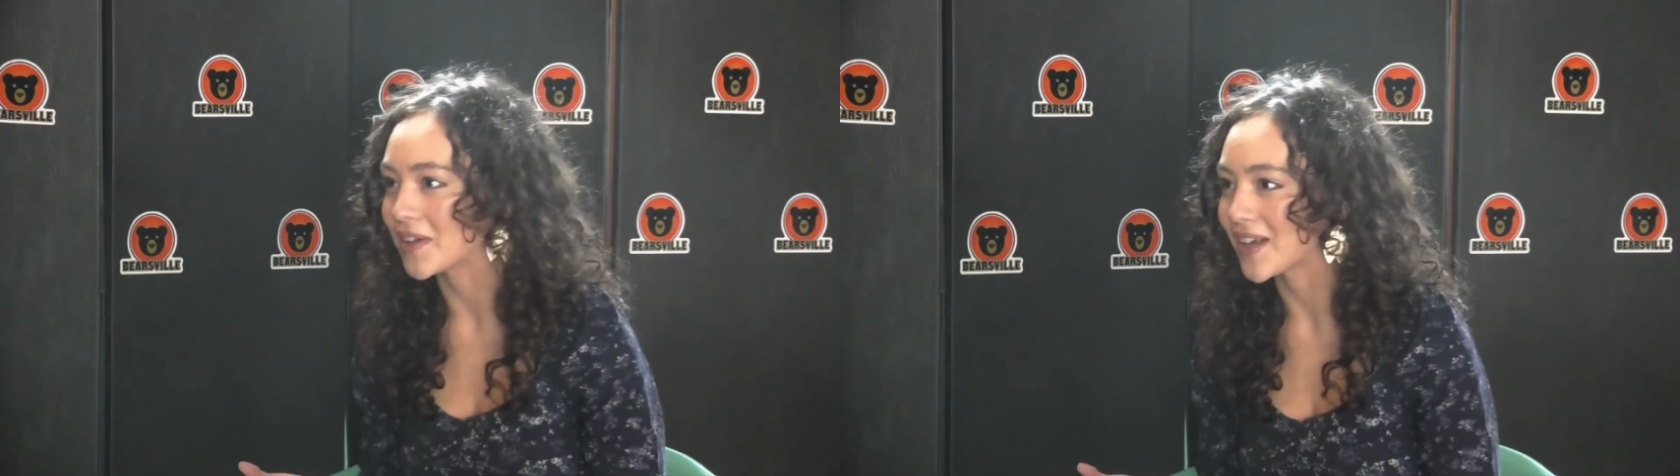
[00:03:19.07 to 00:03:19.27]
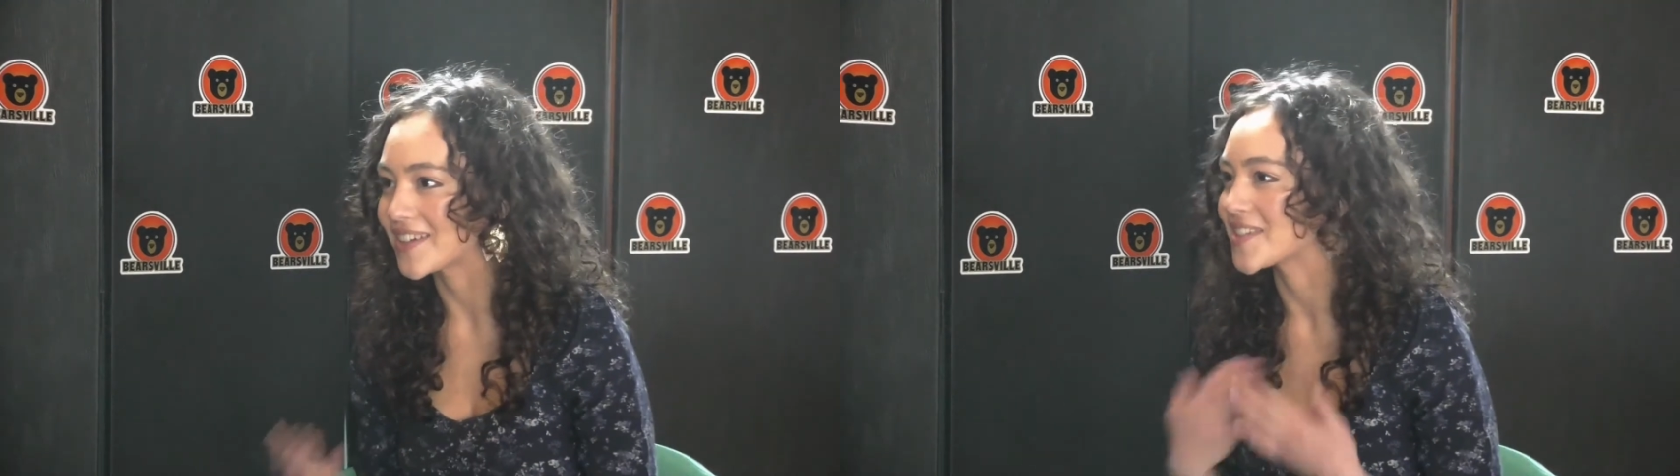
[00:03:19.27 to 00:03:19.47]

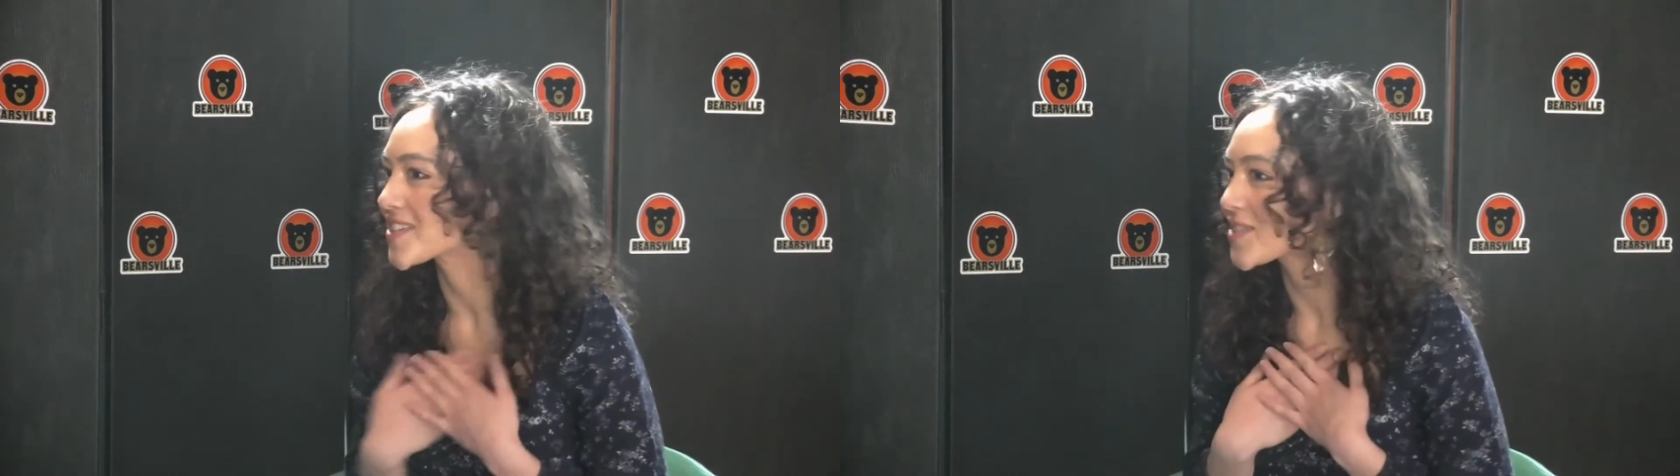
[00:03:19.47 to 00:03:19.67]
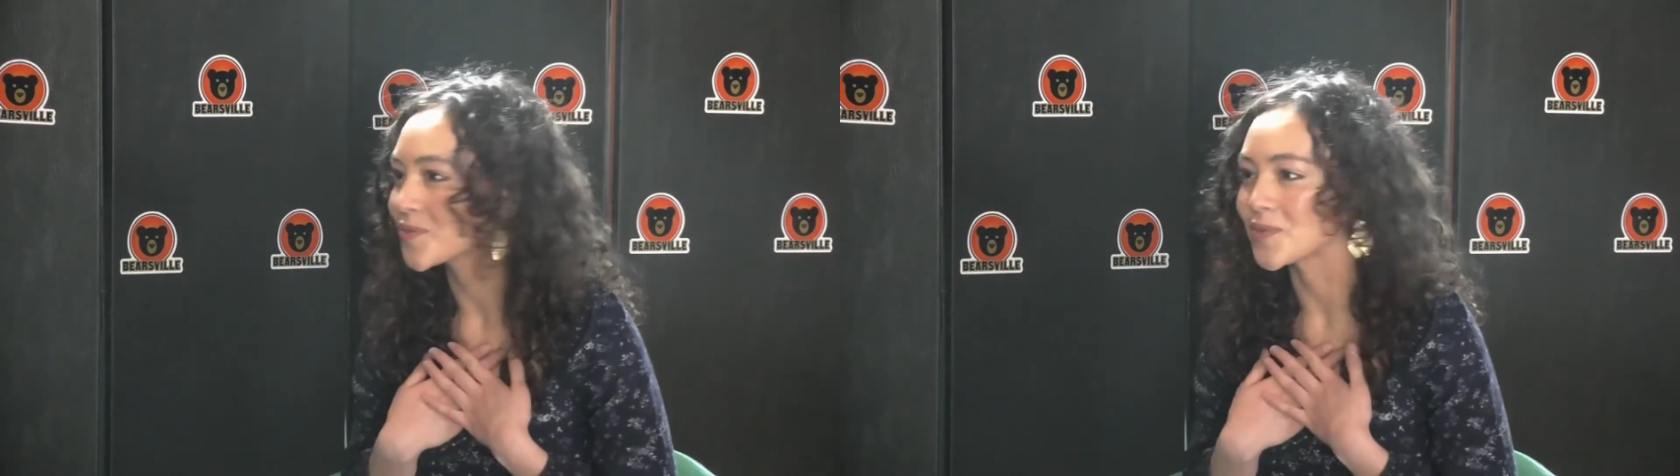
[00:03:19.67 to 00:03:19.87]
I
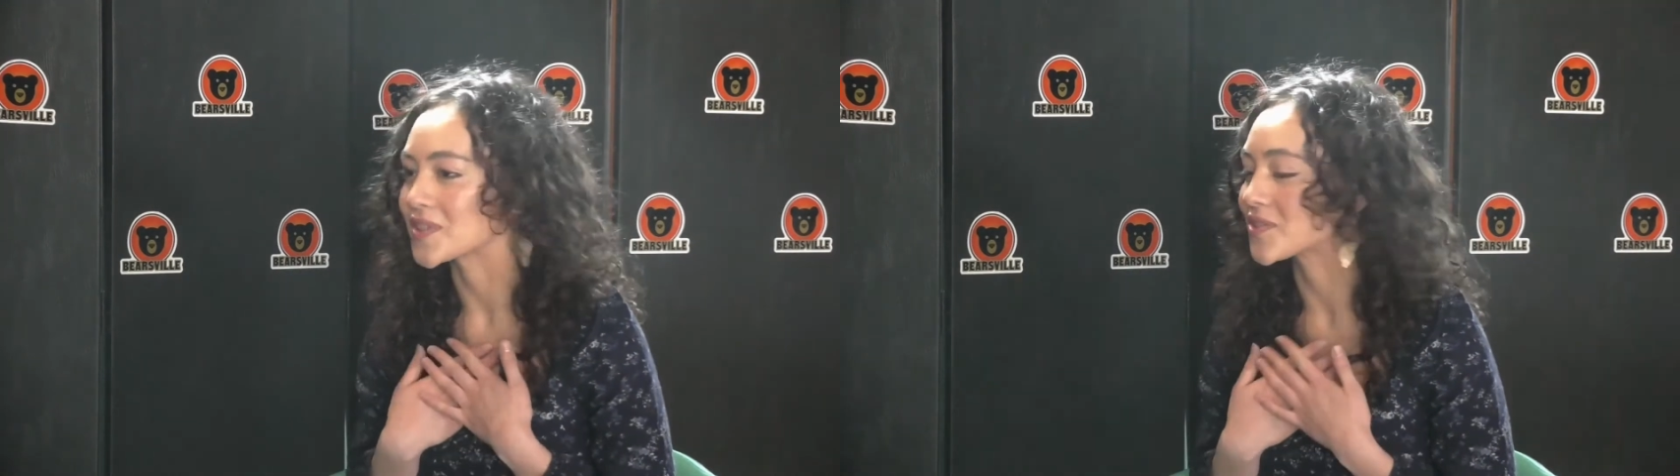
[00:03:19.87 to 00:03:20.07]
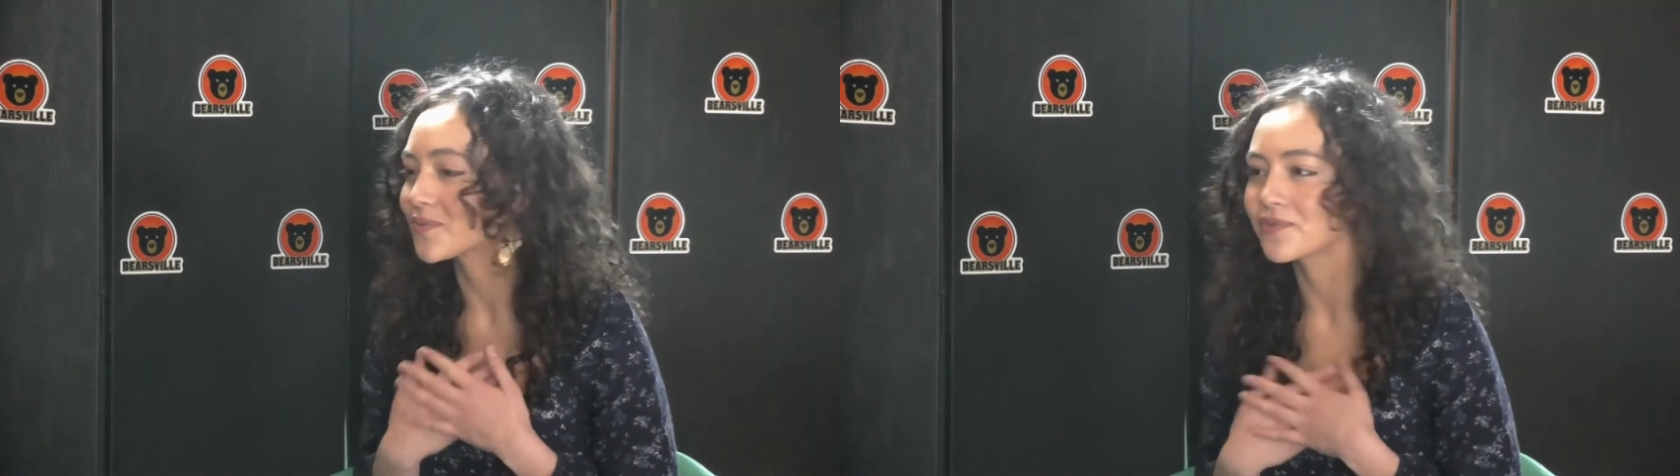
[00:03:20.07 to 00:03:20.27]
just
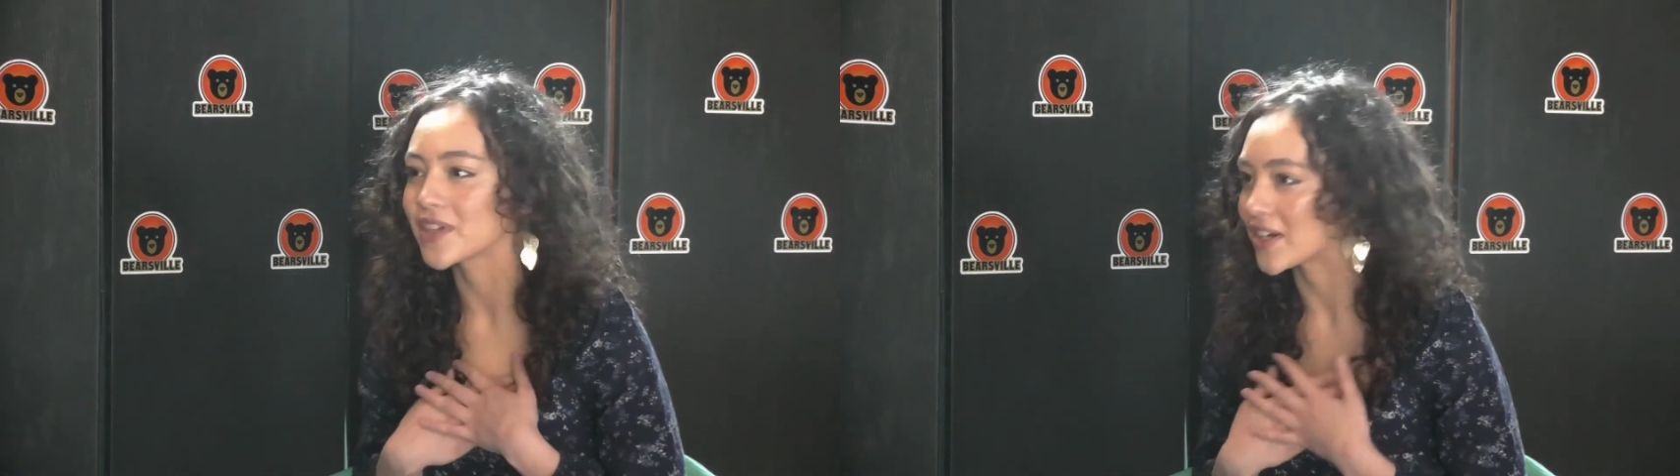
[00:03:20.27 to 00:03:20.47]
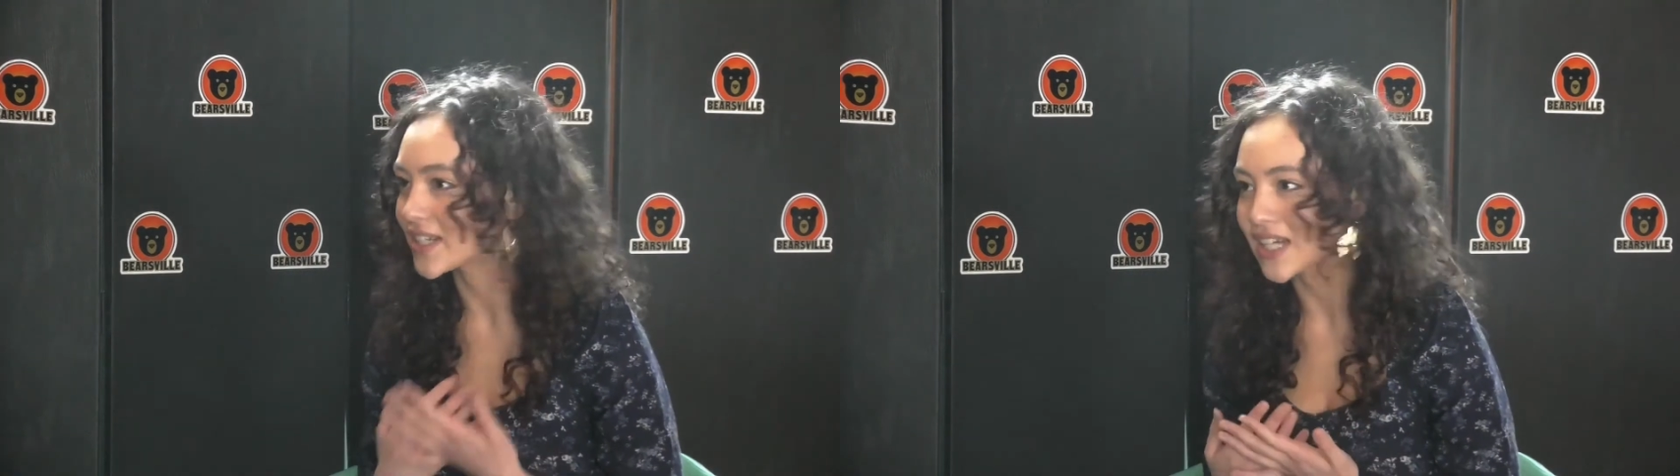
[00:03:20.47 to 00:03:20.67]
was very